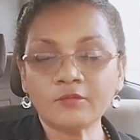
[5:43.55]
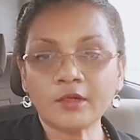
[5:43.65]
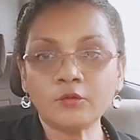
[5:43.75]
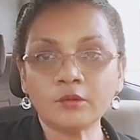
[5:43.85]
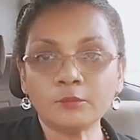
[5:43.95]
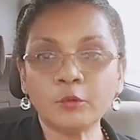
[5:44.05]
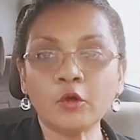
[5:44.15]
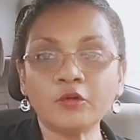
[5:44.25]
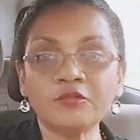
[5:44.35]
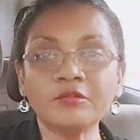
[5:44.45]
and don't
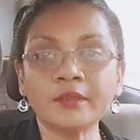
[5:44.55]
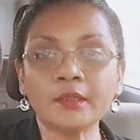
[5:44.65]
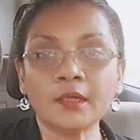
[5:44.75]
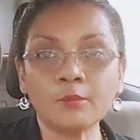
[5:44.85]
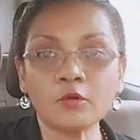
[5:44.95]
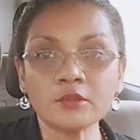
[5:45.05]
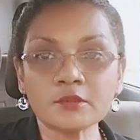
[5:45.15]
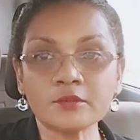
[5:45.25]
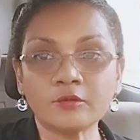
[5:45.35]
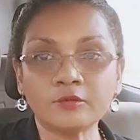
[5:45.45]
without fretting about
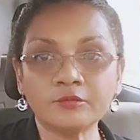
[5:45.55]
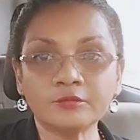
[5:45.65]
stuff.